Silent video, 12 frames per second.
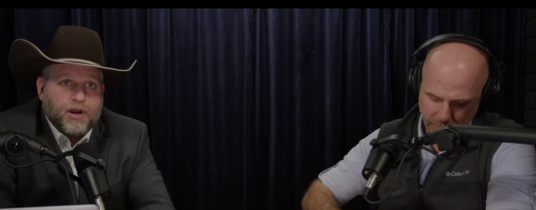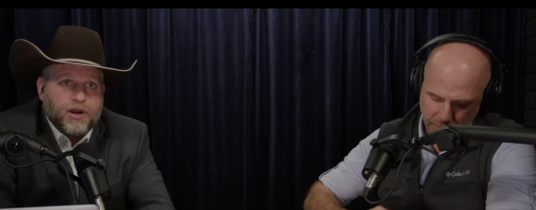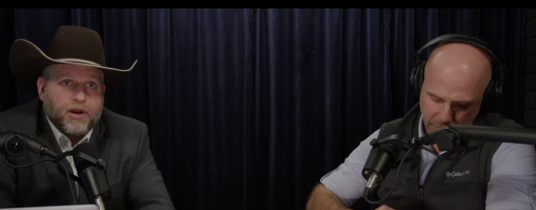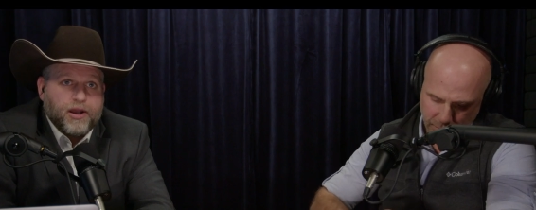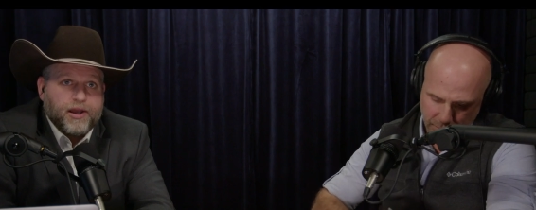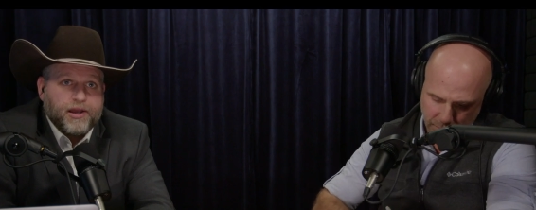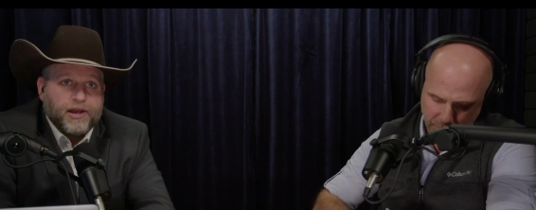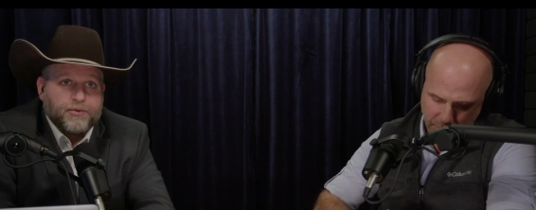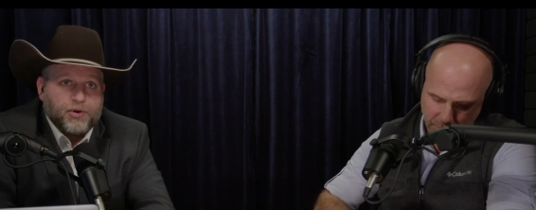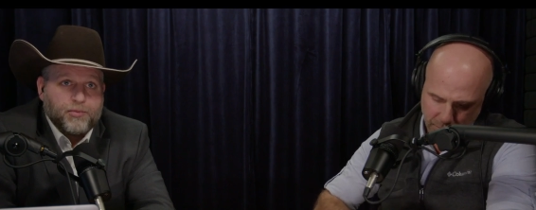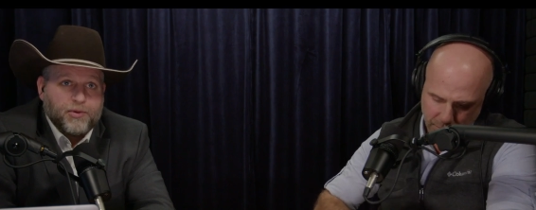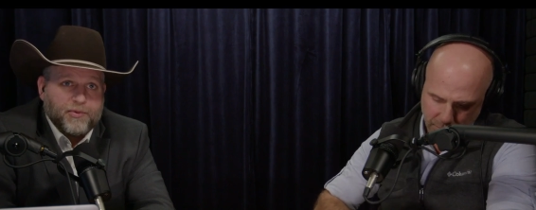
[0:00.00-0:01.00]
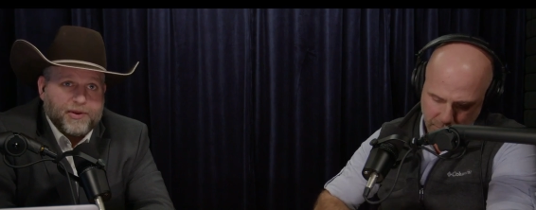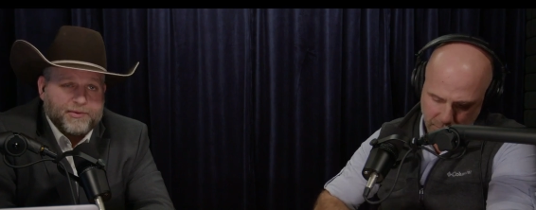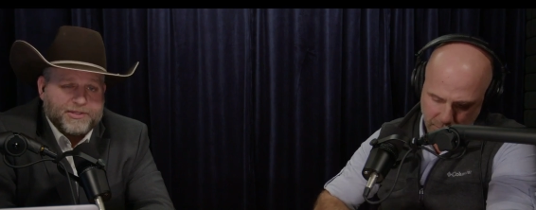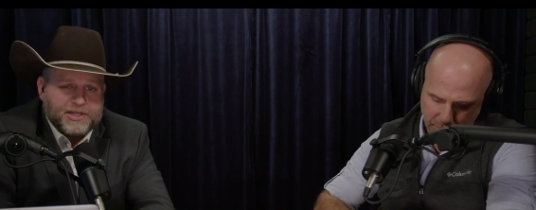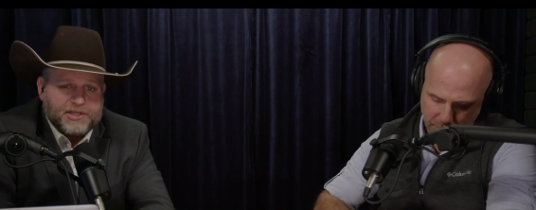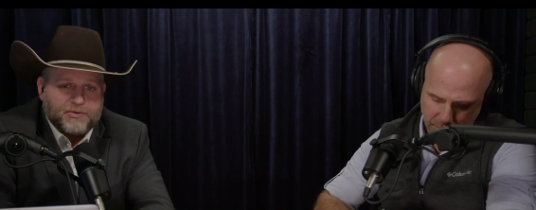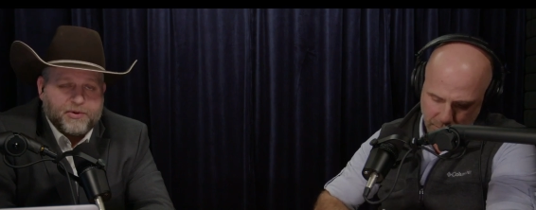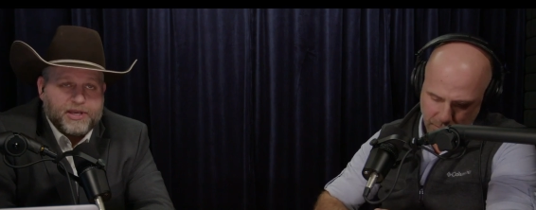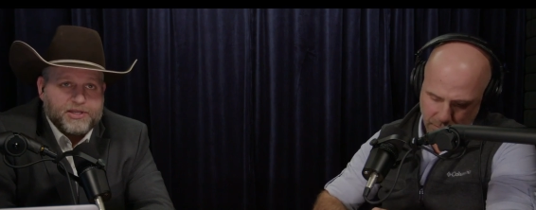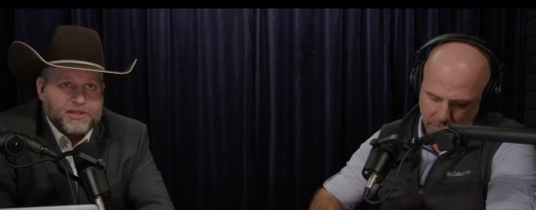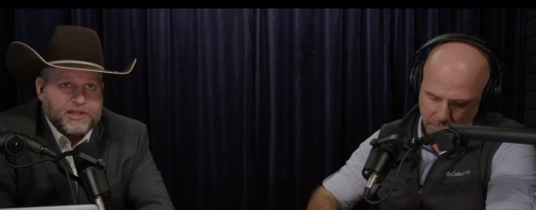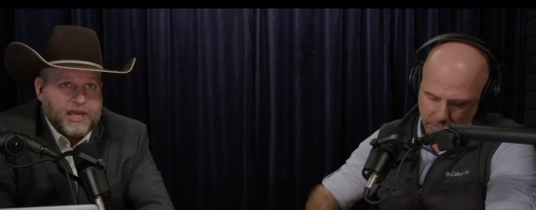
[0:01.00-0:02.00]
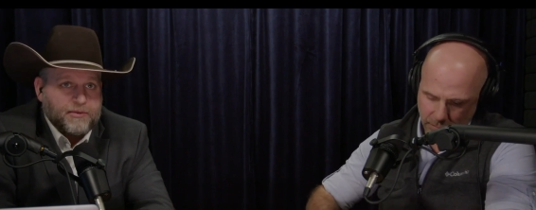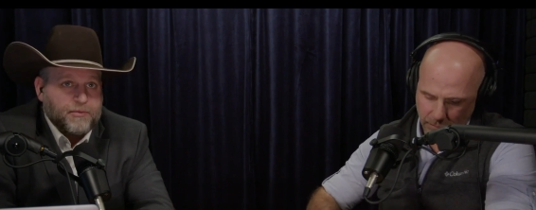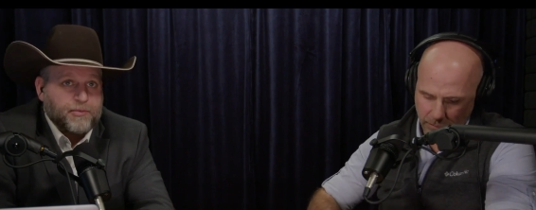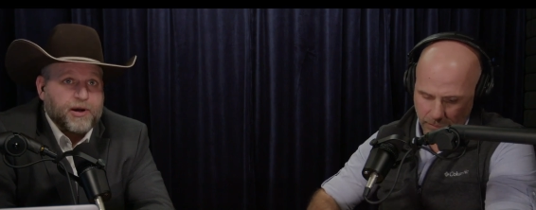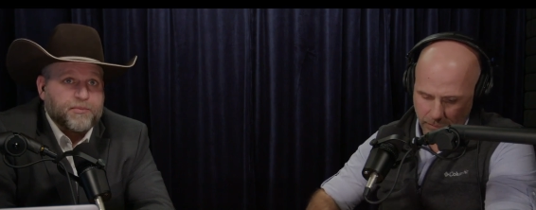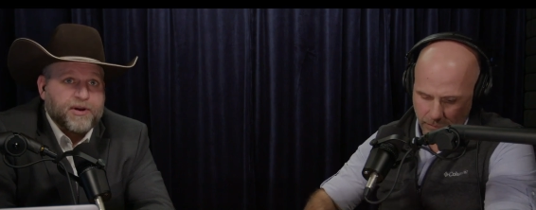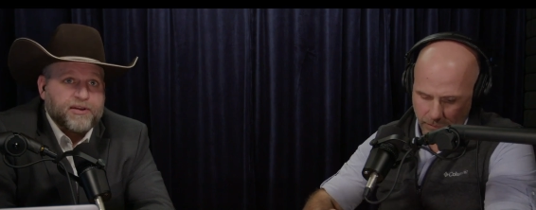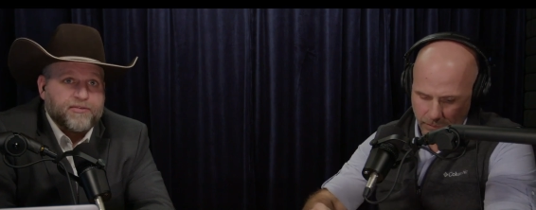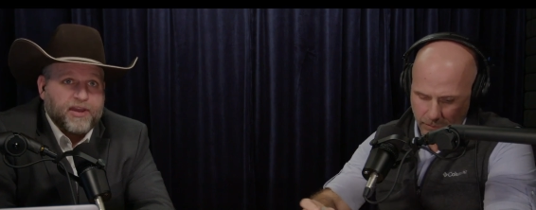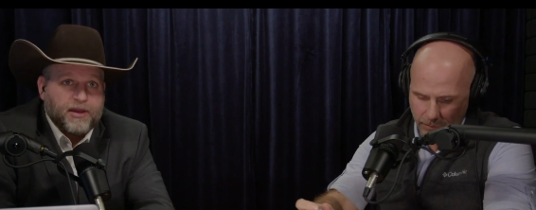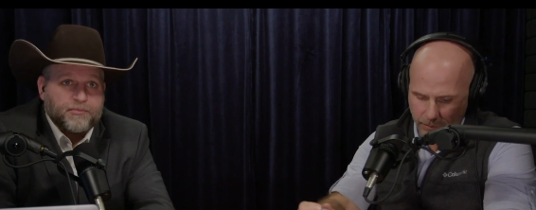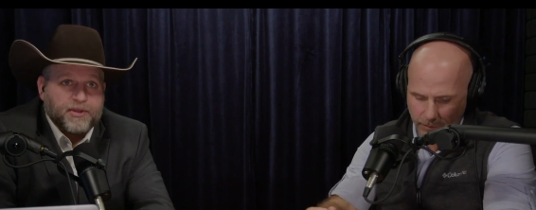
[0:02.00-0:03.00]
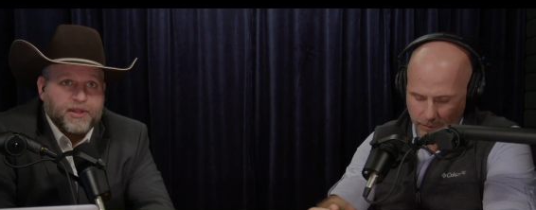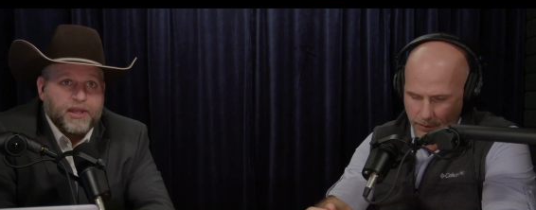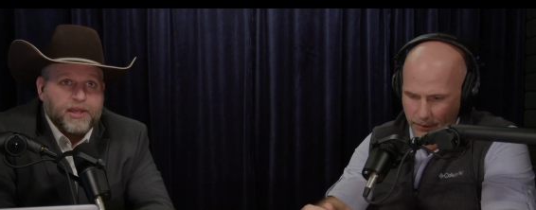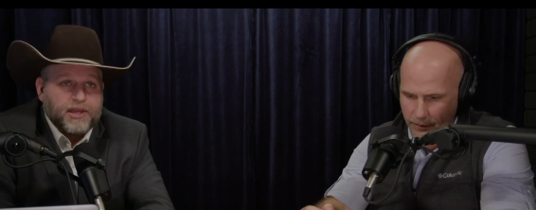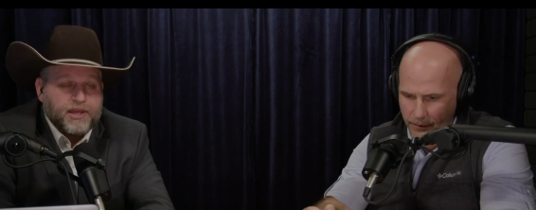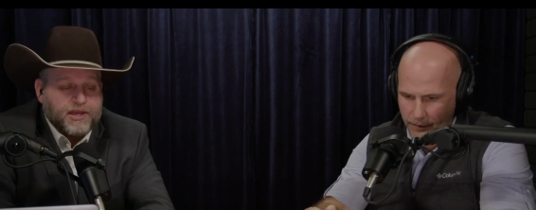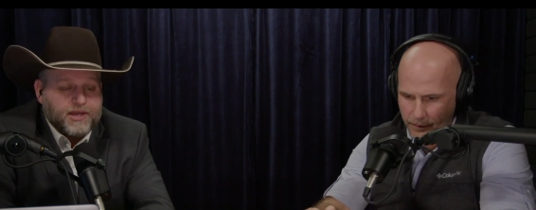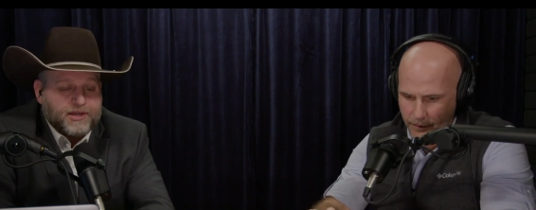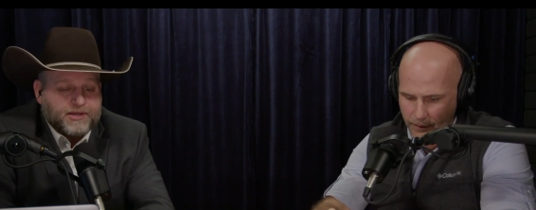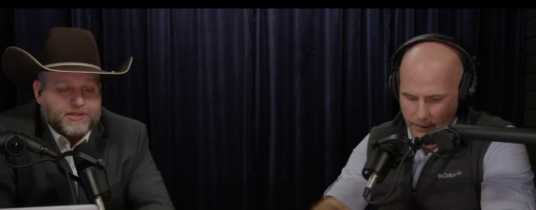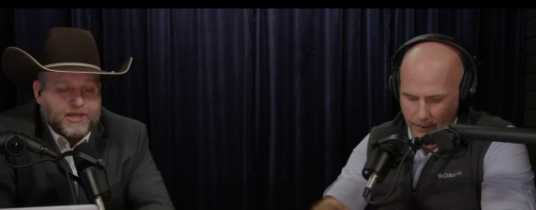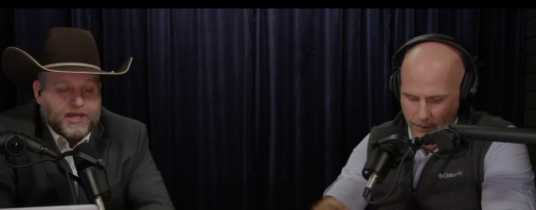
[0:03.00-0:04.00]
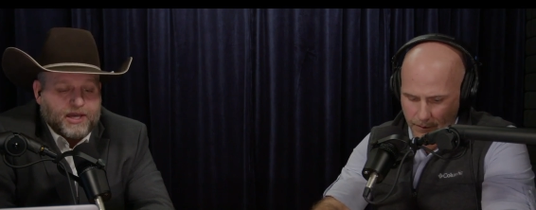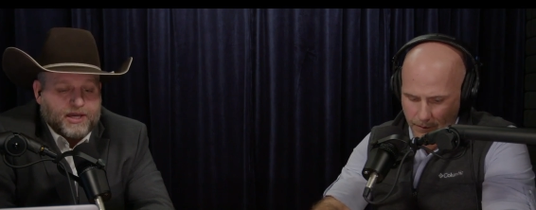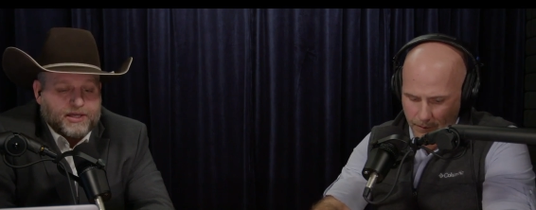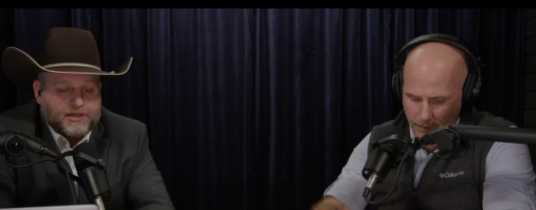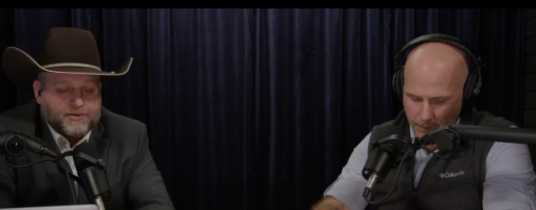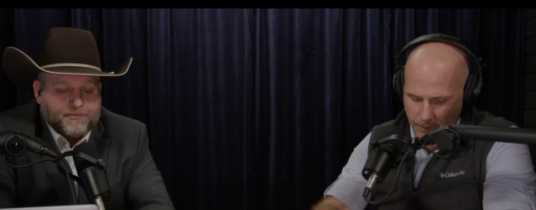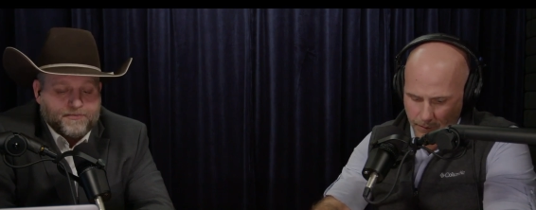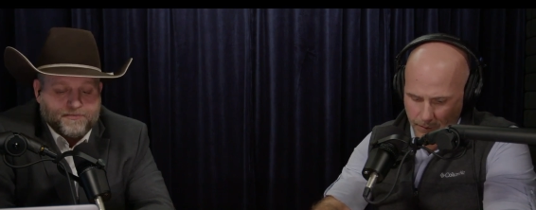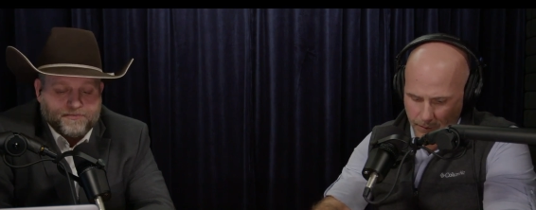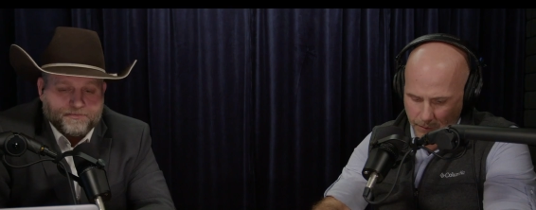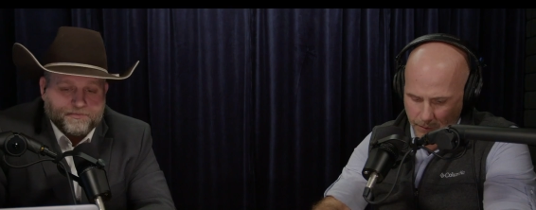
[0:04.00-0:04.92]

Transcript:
Speaker 1: where a Ruby Ridge situation came upon my family, and